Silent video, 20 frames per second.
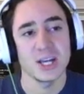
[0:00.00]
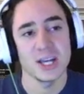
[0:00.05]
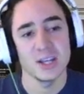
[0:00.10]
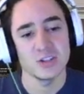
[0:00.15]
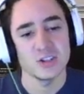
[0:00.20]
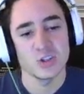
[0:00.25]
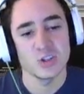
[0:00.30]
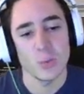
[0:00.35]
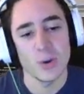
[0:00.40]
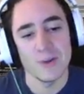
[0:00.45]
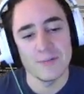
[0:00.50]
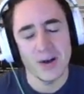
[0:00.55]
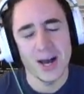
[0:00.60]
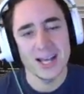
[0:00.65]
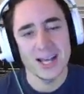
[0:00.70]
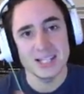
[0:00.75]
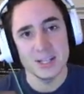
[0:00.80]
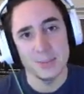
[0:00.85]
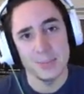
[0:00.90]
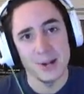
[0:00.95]
and just the way Vi
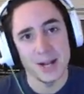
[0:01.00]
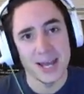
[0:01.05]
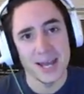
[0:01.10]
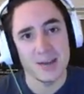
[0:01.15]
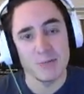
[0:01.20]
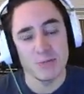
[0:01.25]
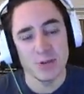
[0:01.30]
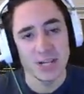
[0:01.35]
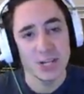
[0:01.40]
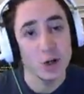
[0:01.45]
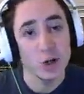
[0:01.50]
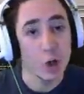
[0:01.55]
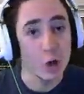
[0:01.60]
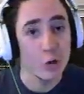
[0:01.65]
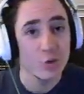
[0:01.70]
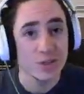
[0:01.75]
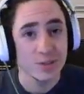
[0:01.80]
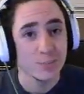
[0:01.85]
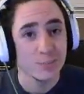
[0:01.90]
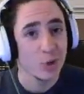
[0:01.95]
has to play really
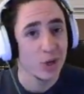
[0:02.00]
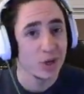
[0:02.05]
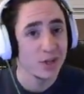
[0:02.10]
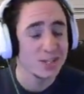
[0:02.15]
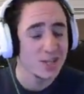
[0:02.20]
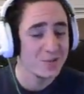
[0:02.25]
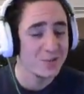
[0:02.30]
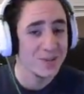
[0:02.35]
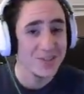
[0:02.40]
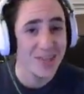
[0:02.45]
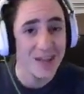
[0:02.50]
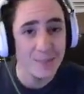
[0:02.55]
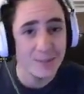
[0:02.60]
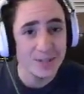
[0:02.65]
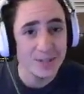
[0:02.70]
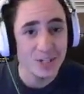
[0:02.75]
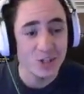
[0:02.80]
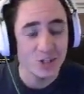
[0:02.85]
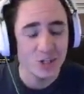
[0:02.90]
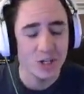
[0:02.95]
close and putting yourself in that
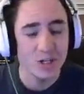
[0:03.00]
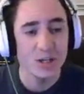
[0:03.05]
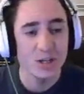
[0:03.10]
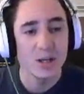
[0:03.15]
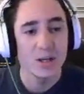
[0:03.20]
position.